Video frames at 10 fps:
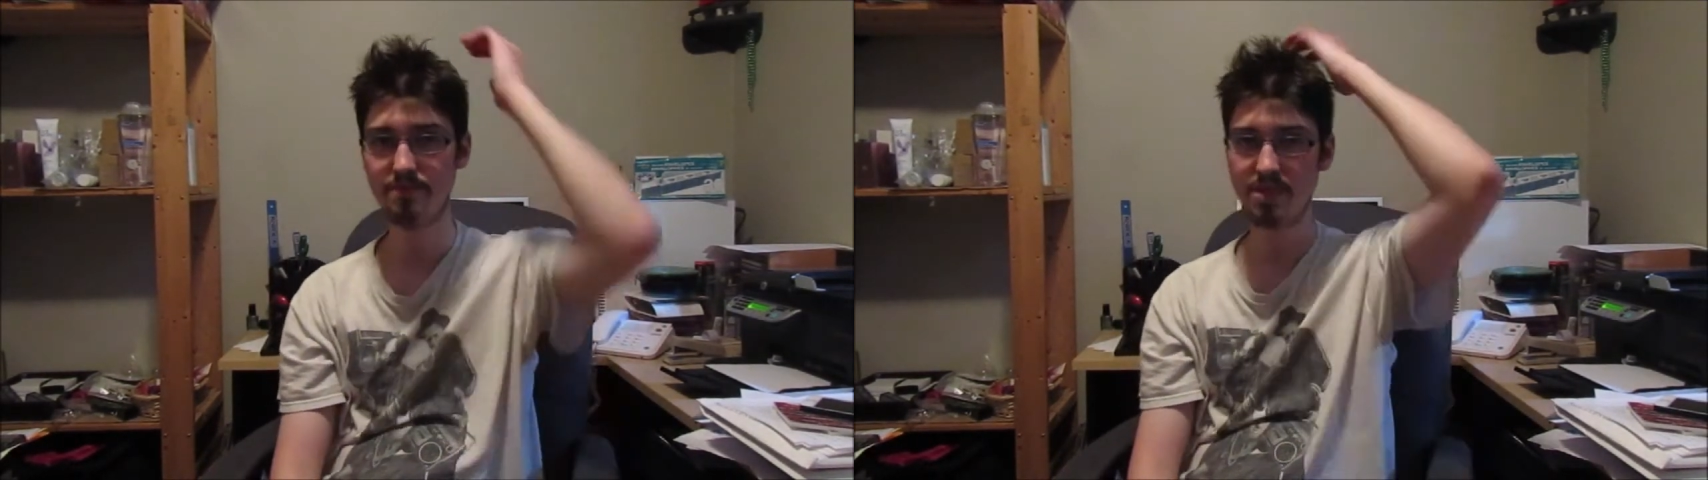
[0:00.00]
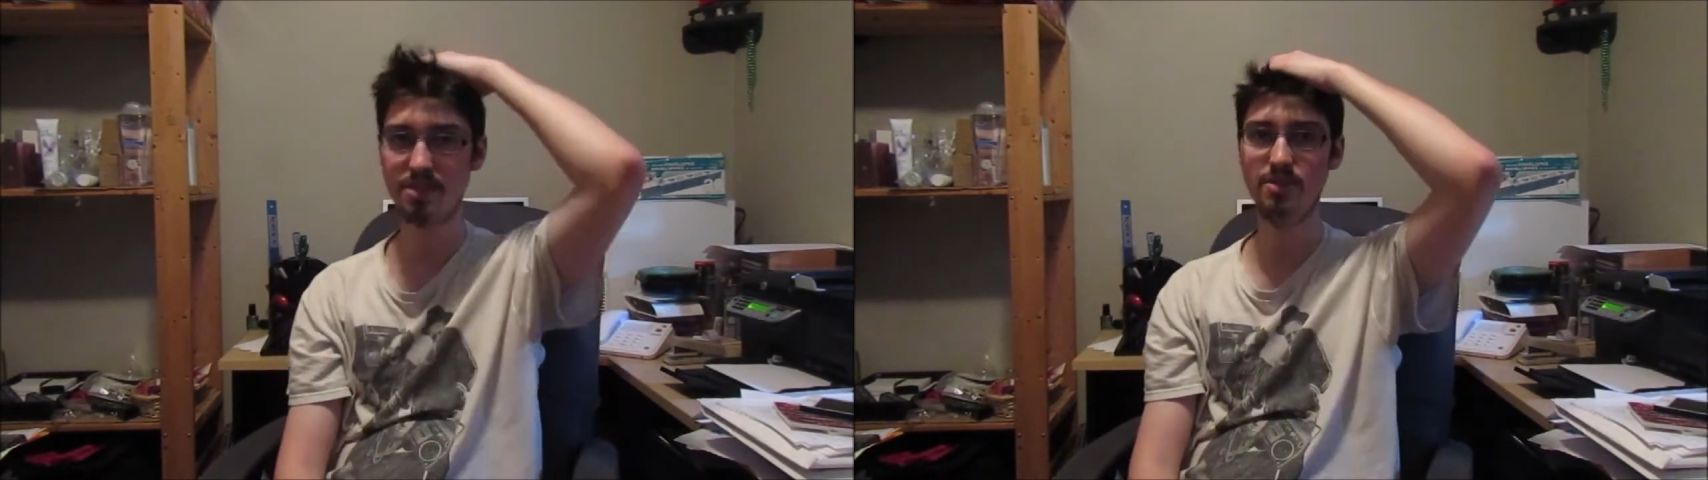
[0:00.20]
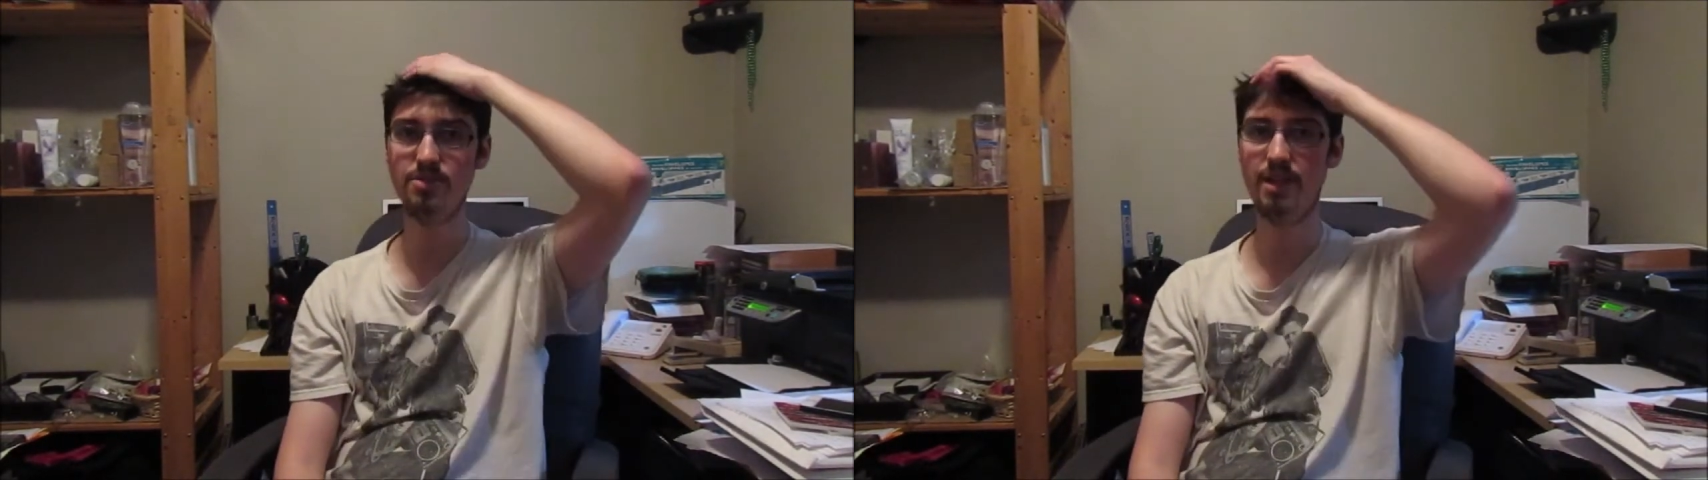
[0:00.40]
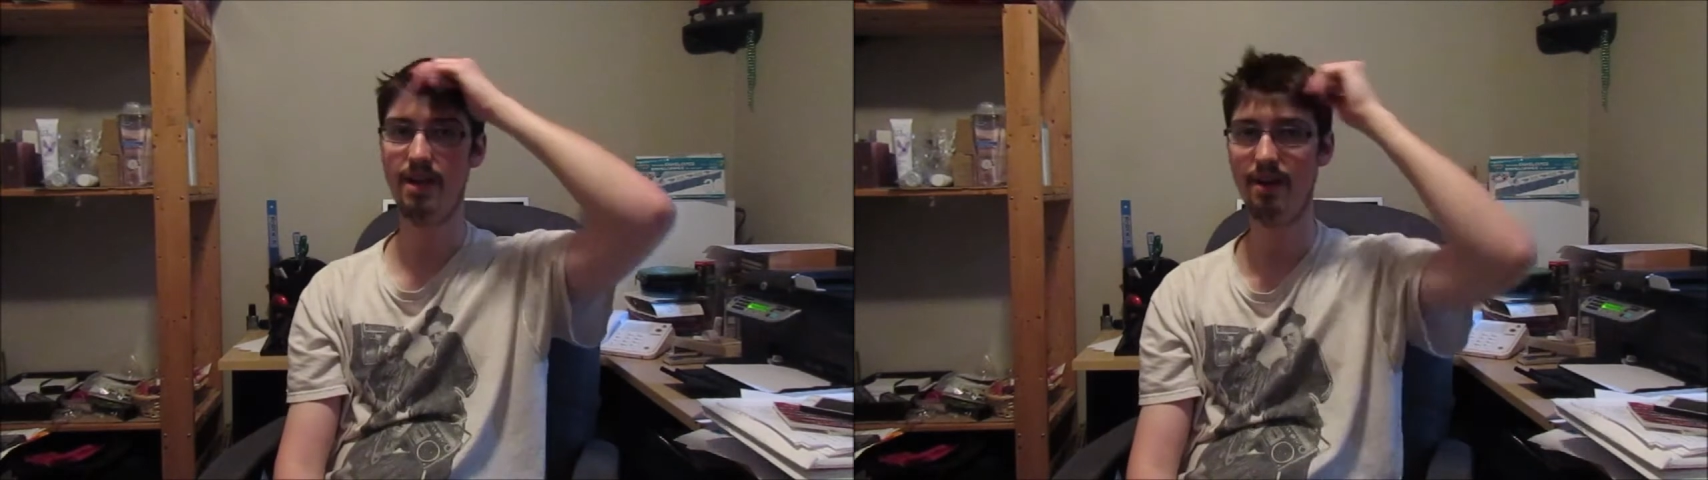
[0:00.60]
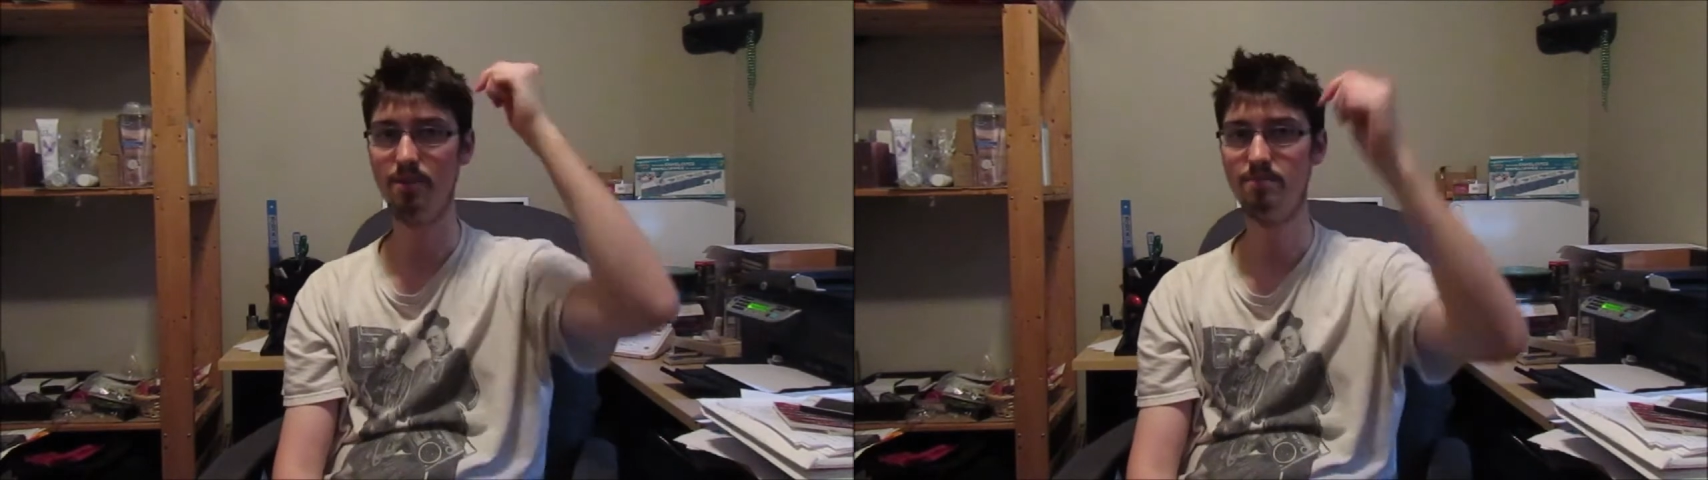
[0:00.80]
Excuse the
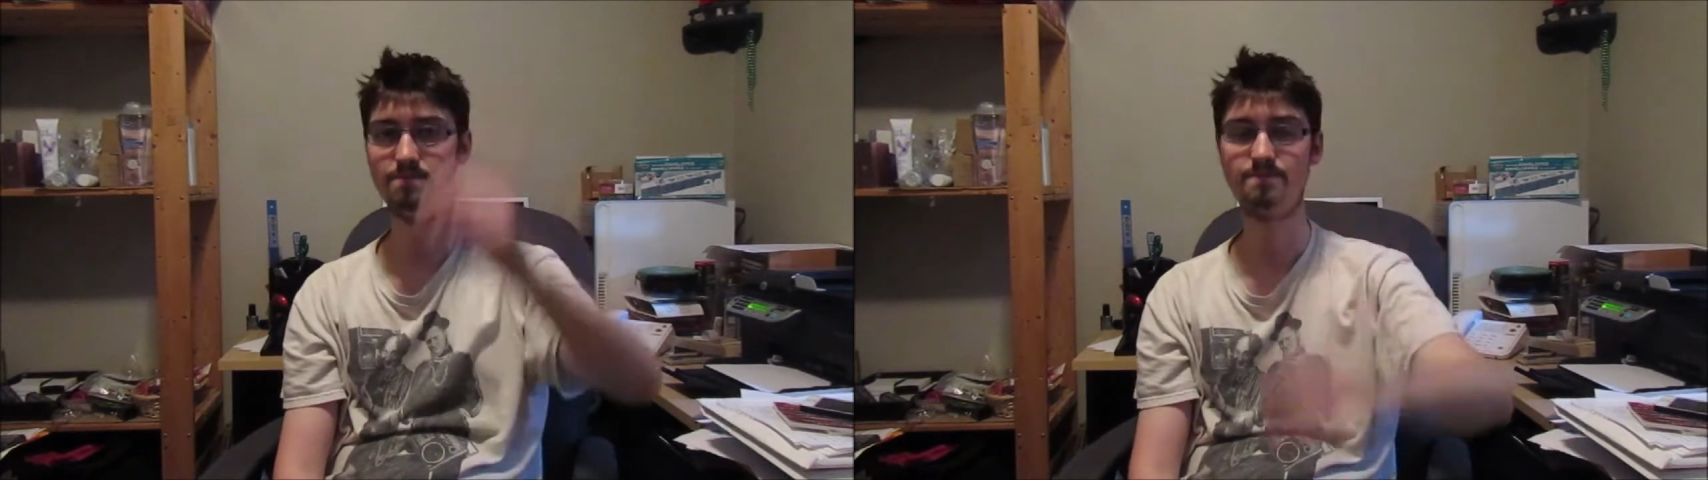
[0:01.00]
hair.